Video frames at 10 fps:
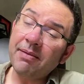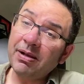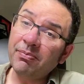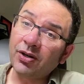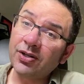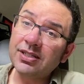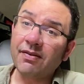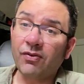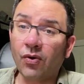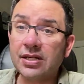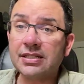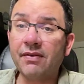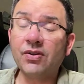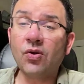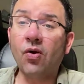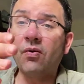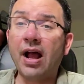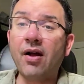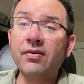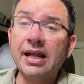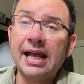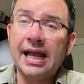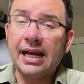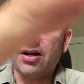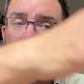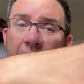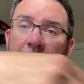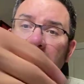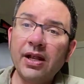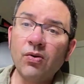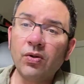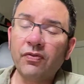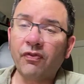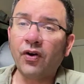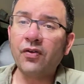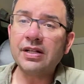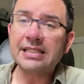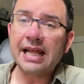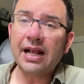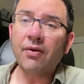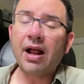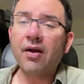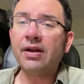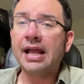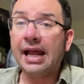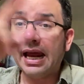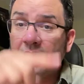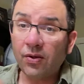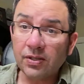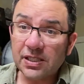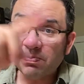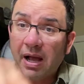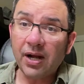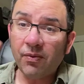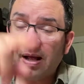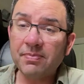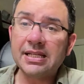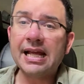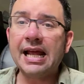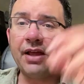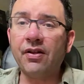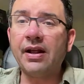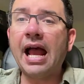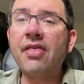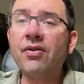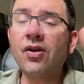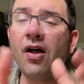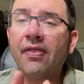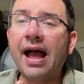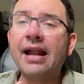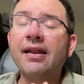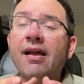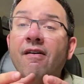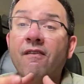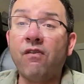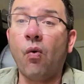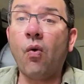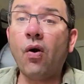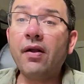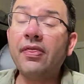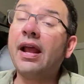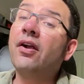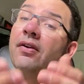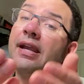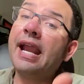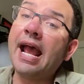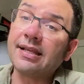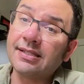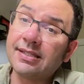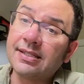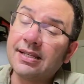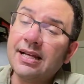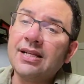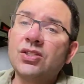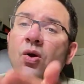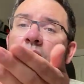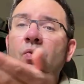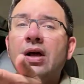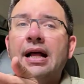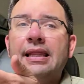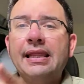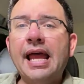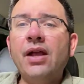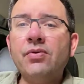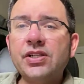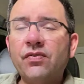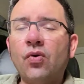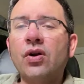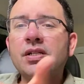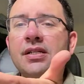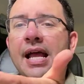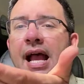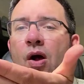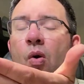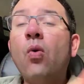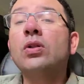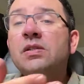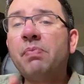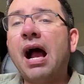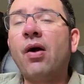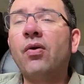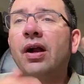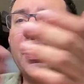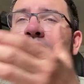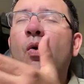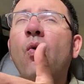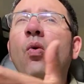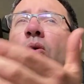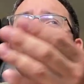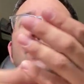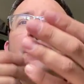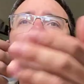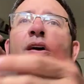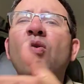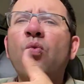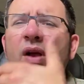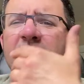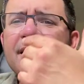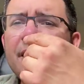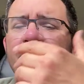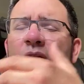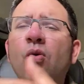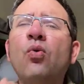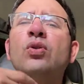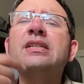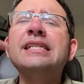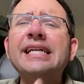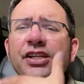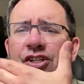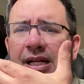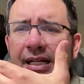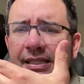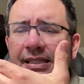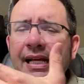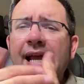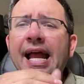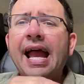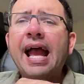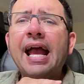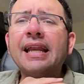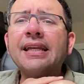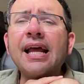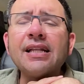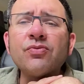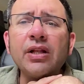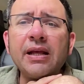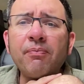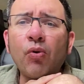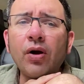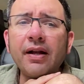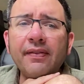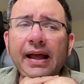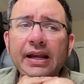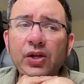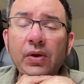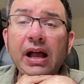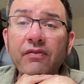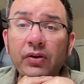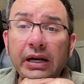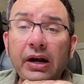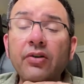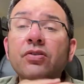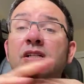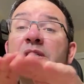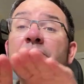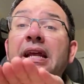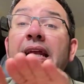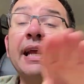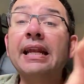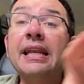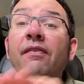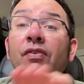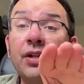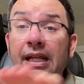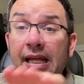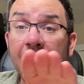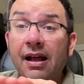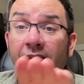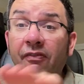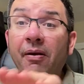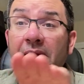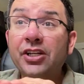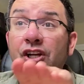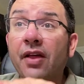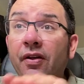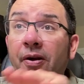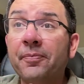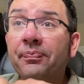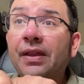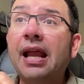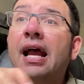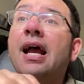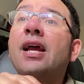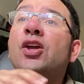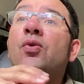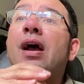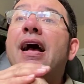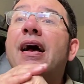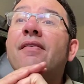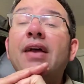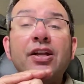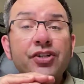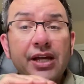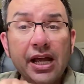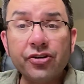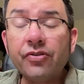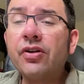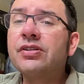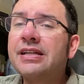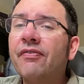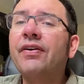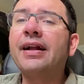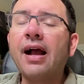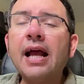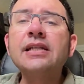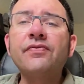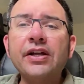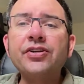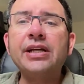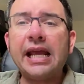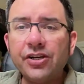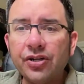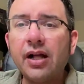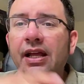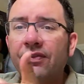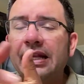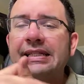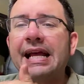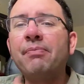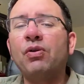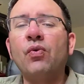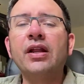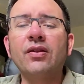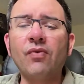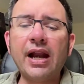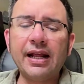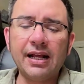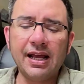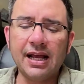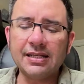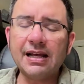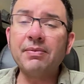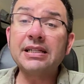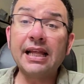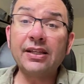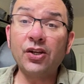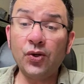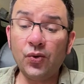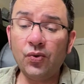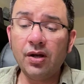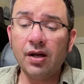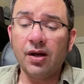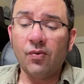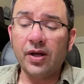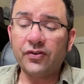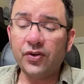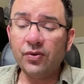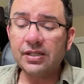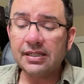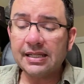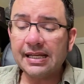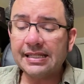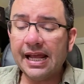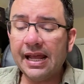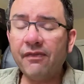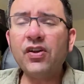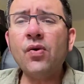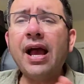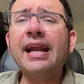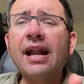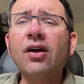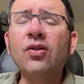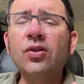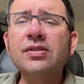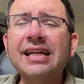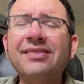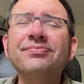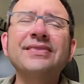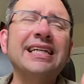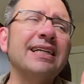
hummingbirds, of course, love to go around and grab any old fur that's laying around, any old spider webs, and they're gathering all that for their nests. So language, of course, holds power, it holds wisdom, it holds teachings. And it's really important that you have your characters speaking differently from each other. You have education. There's different kinds of education. I'll give you an example. One of the writing assignments I like to do with students is I say, if you had an uncle who said,